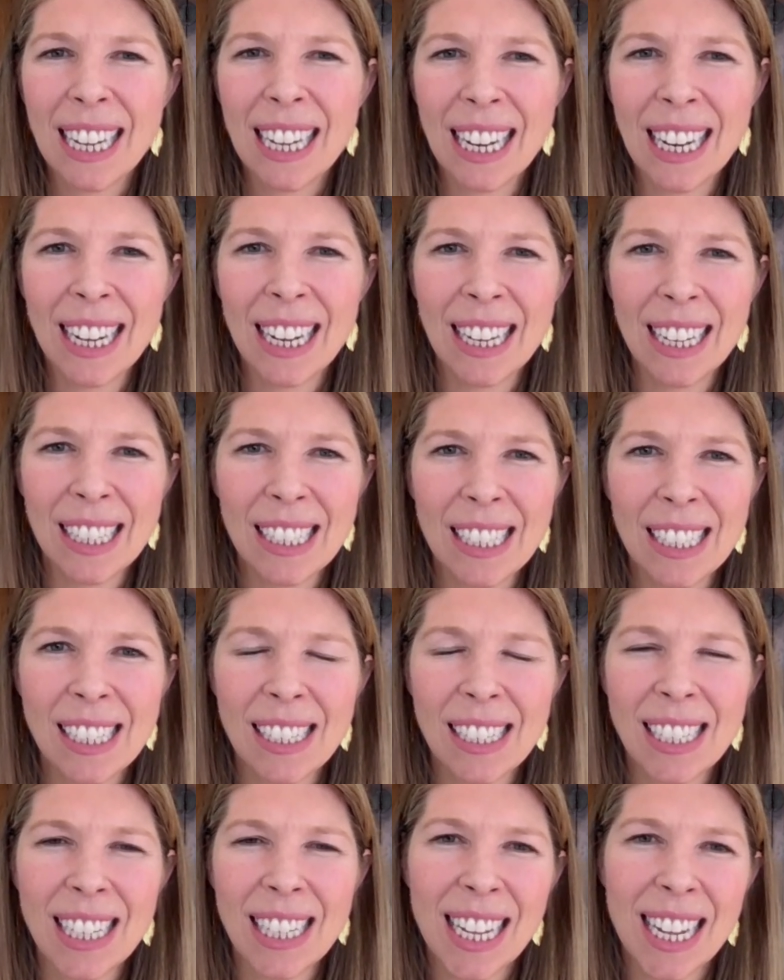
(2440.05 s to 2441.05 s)
And
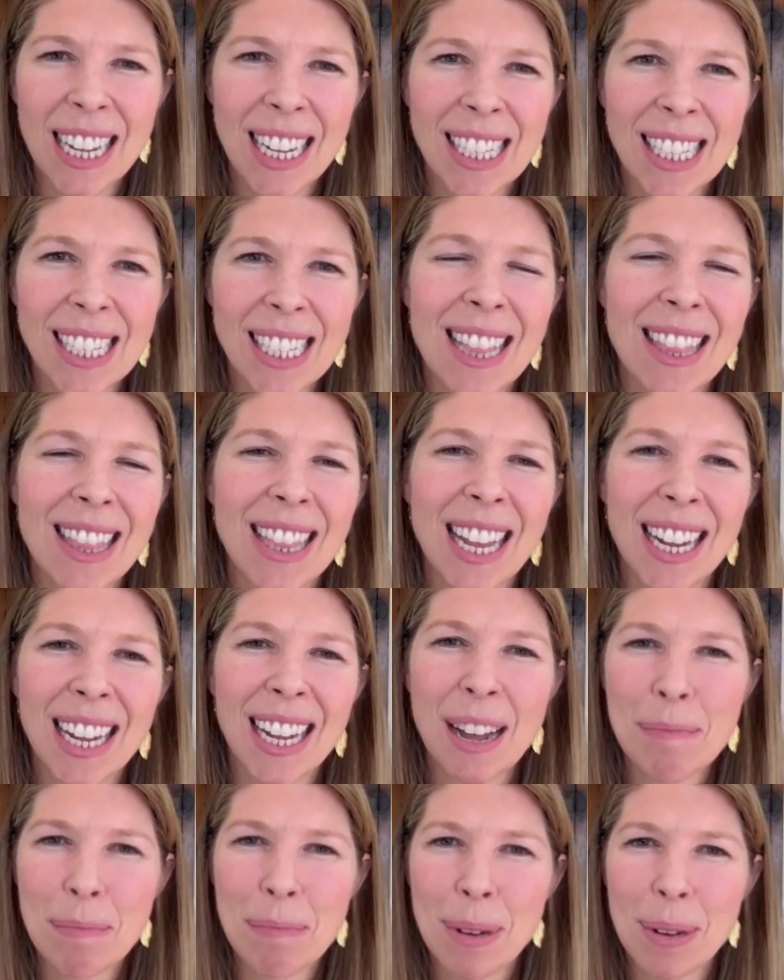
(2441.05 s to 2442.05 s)
to the extent that
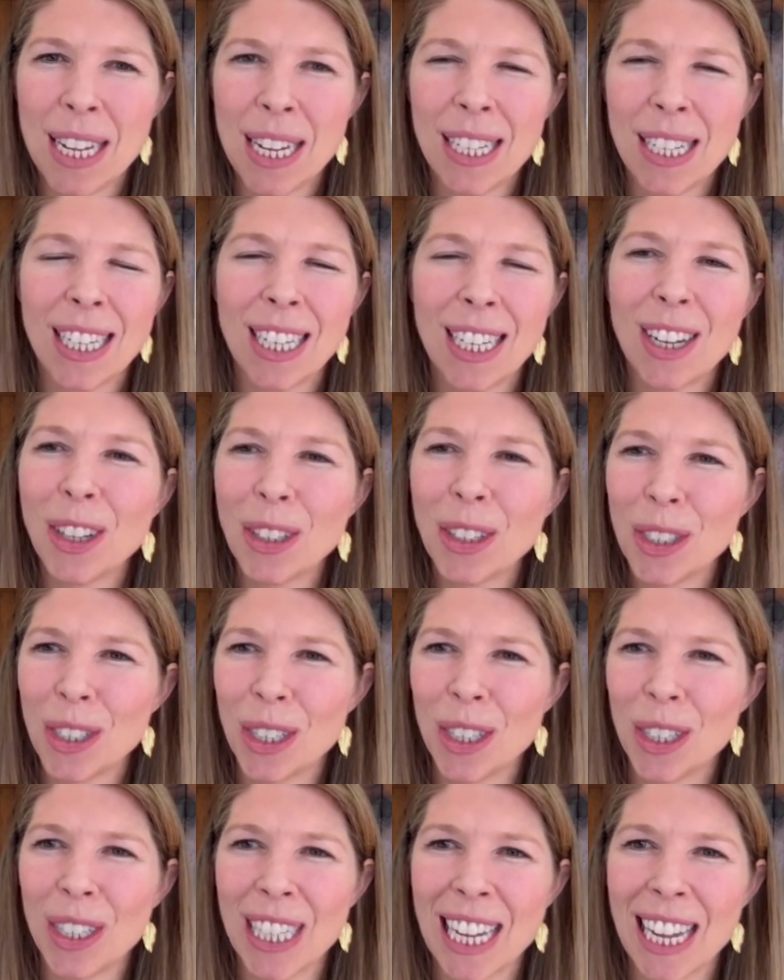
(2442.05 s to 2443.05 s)
companies and
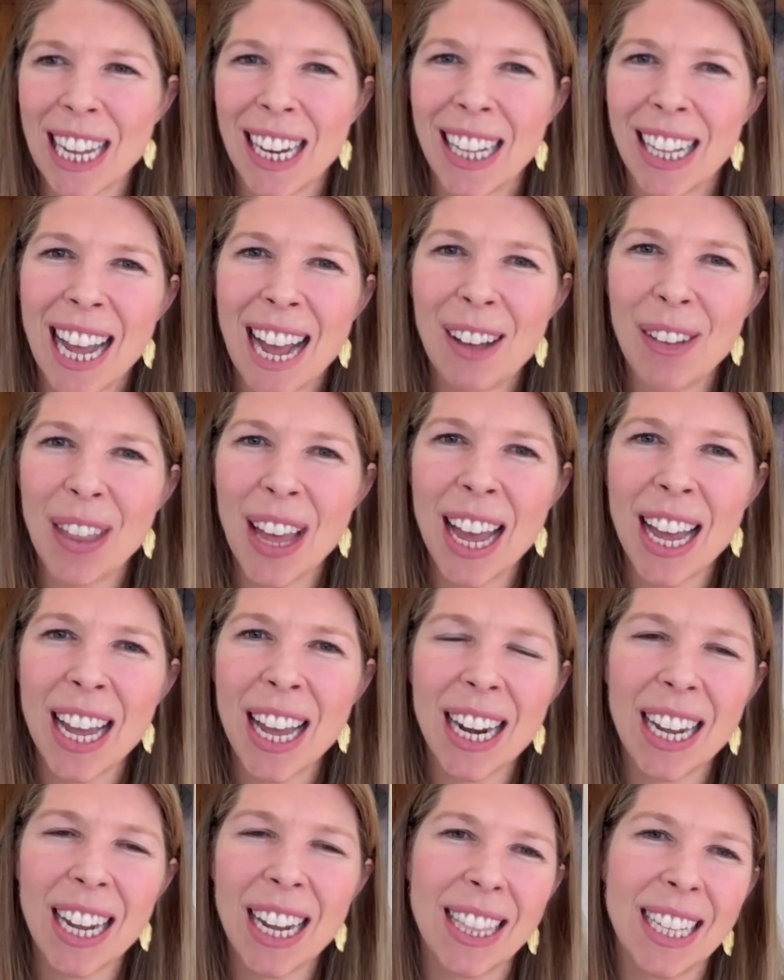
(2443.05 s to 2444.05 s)
cultures can allow
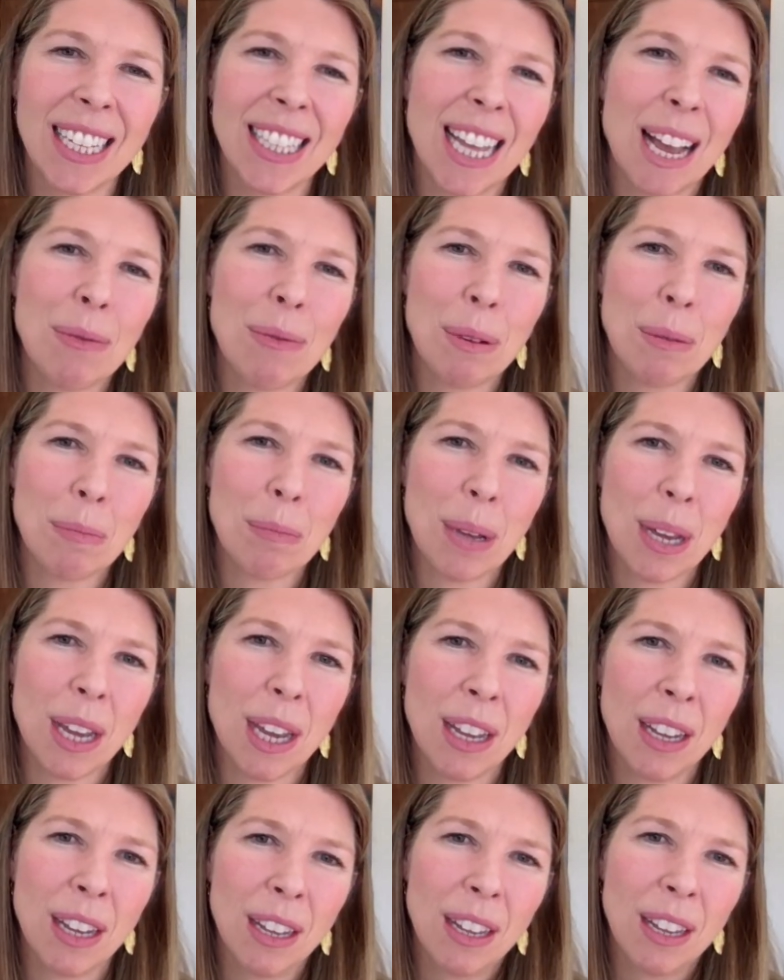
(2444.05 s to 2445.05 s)
that, I think that will
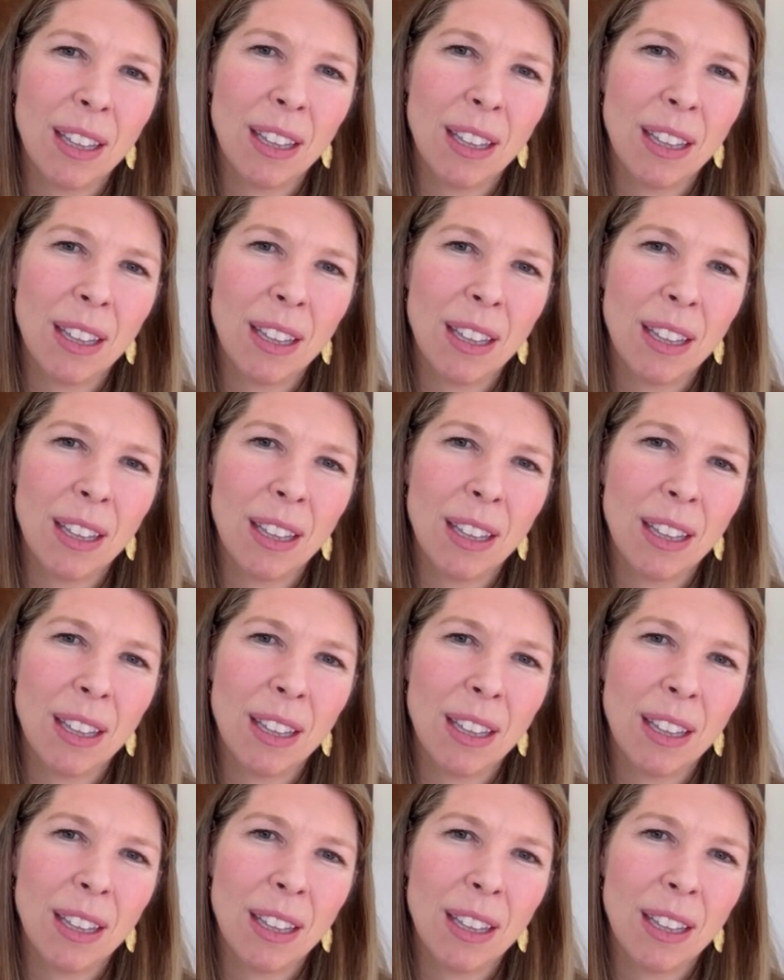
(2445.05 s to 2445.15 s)
be